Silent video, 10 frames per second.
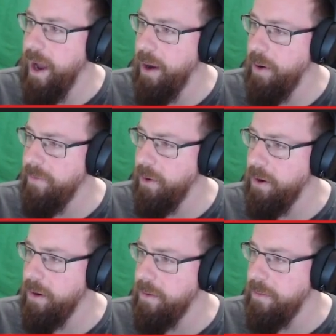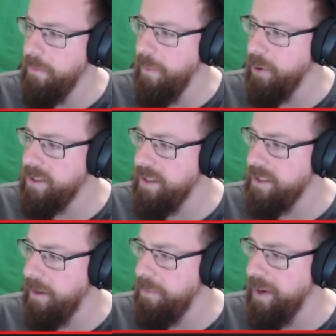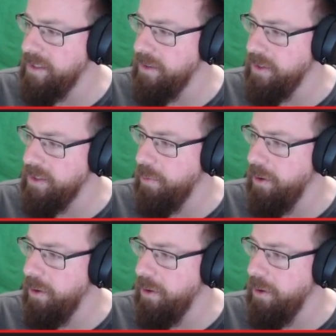However, most of the subpixels